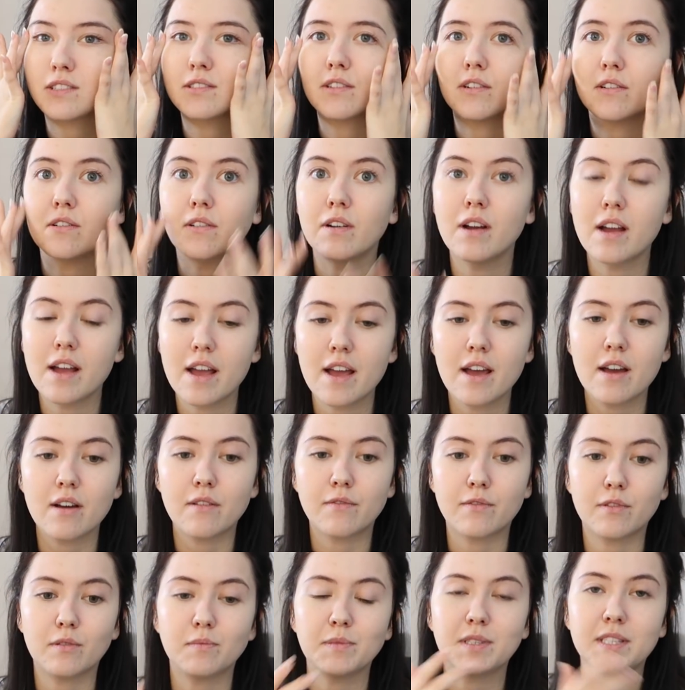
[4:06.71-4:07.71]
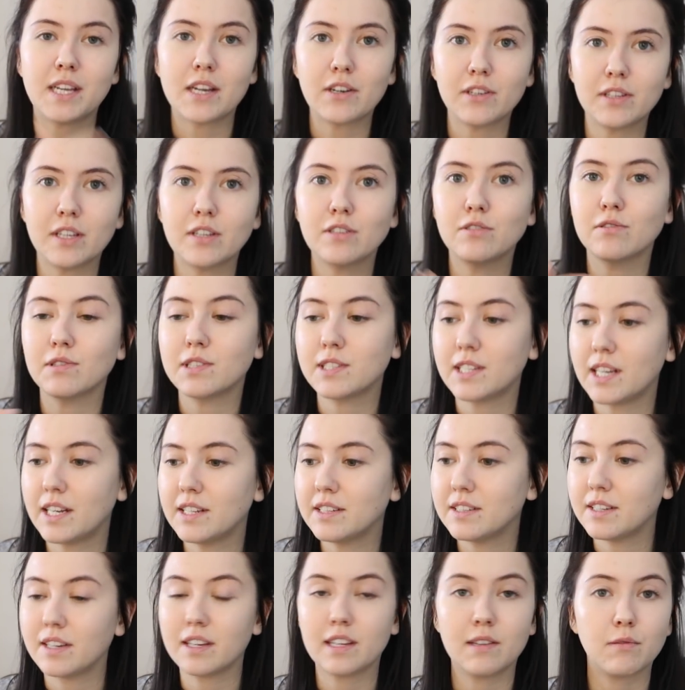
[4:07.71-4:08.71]
So from Saturday to
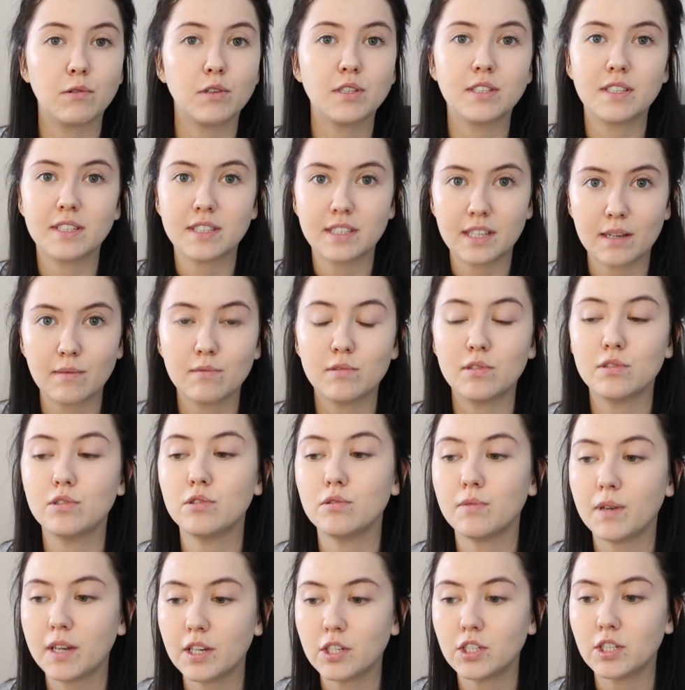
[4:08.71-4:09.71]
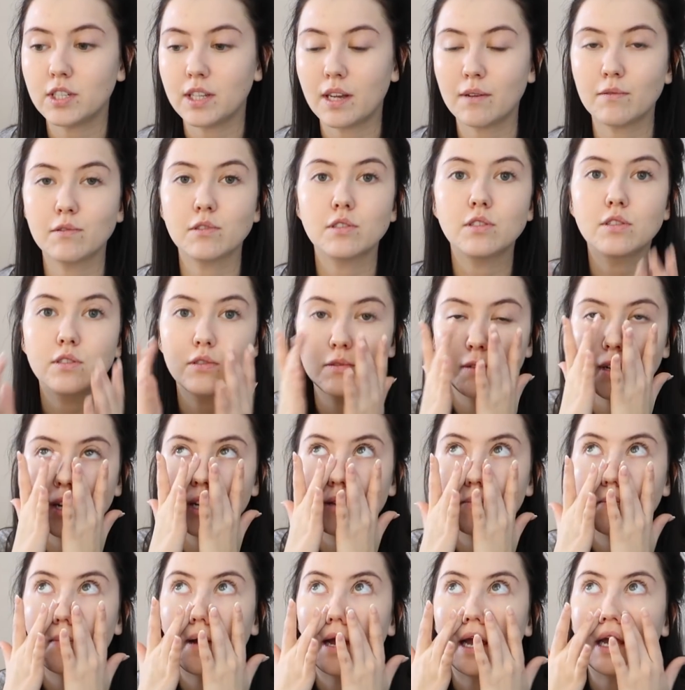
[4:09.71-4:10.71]
Sunday, it was the same situation. I was
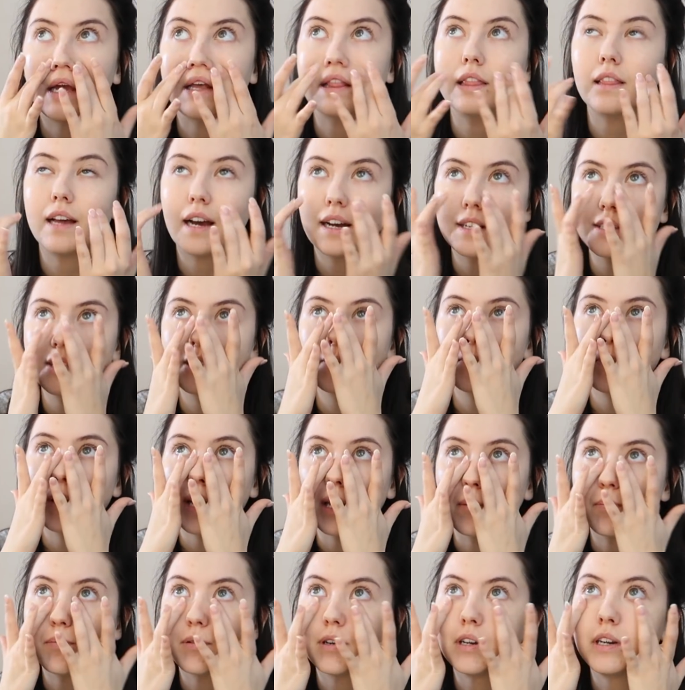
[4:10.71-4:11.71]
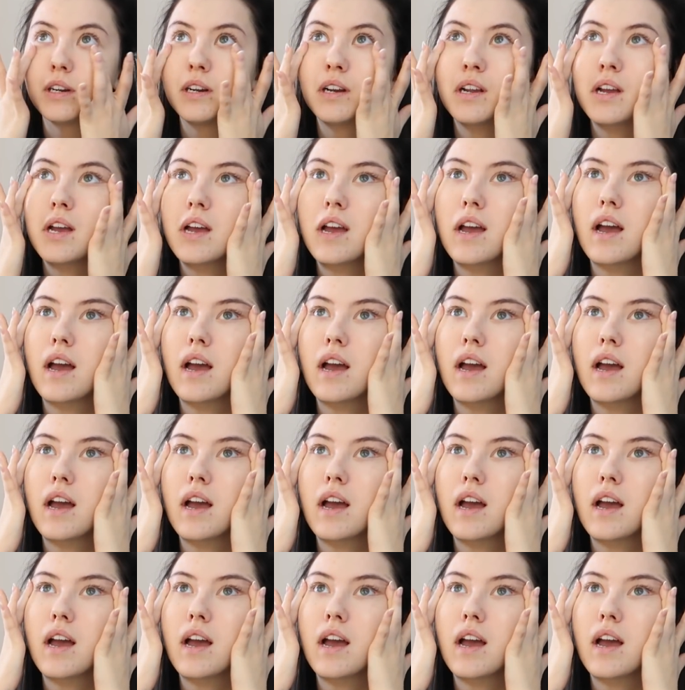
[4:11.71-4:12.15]
doing my last paper